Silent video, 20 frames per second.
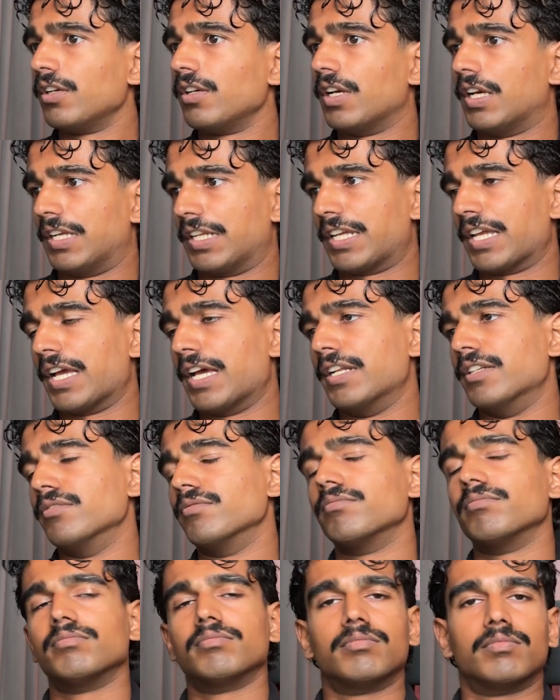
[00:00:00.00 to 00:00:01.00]
And again,
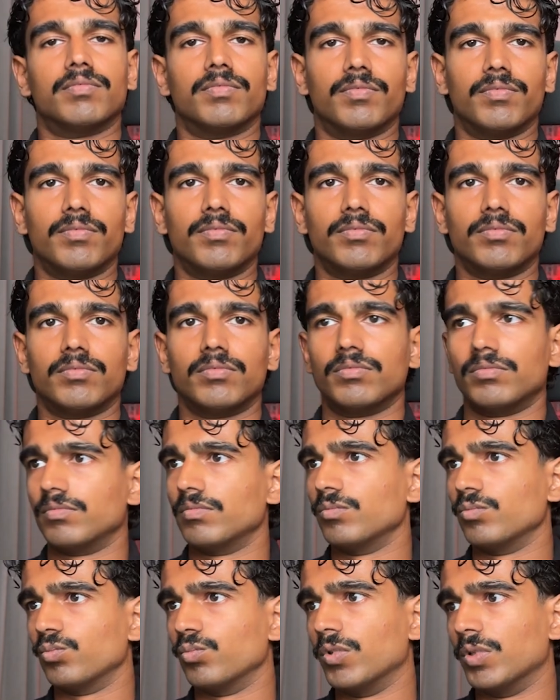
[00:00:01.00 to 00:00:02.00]

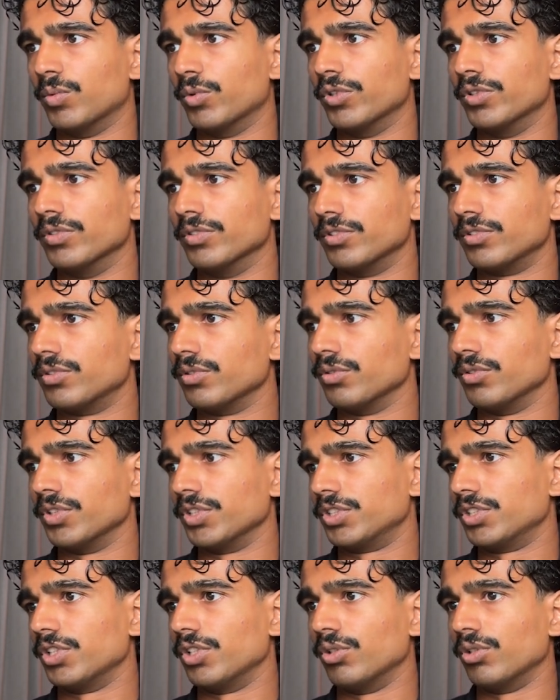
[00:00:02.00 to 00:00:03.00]
we wouldn't do
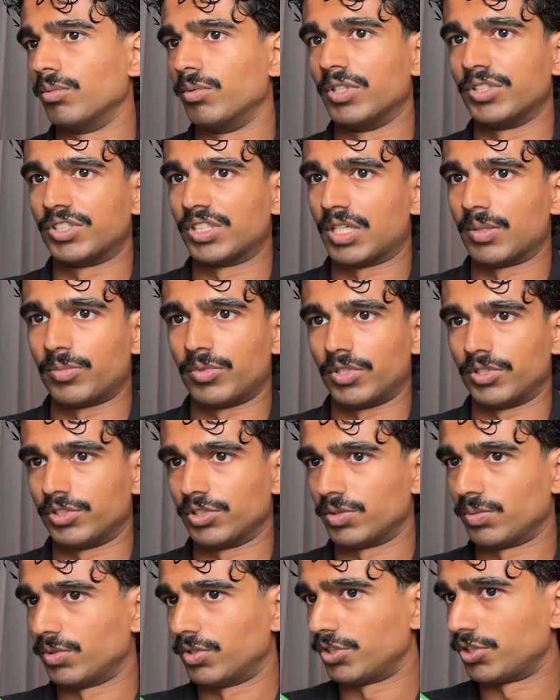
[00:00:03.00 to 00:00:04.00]
this in a normal example, I
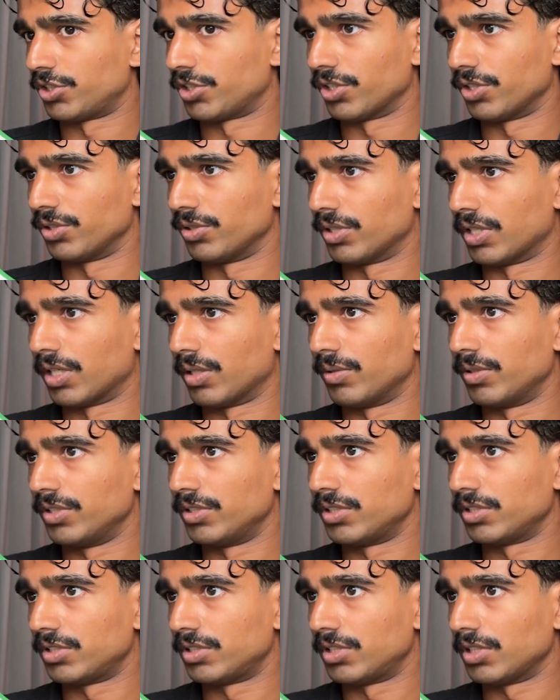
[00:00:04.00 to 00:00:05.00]
just want to show you how
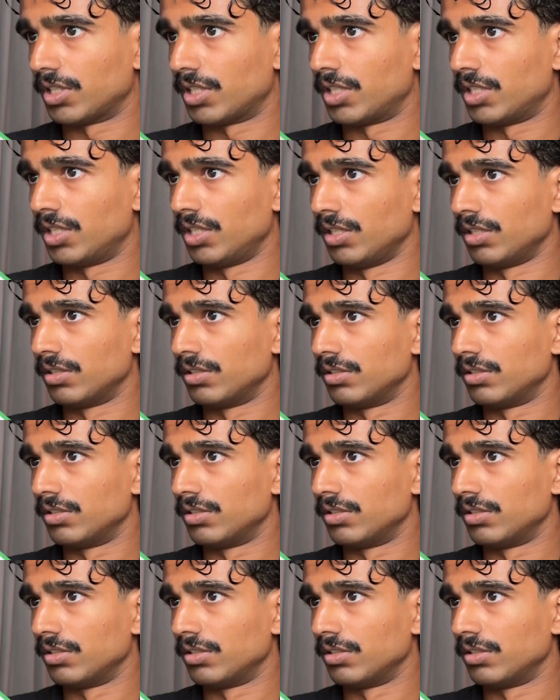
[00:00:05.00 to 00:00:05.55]
it's done.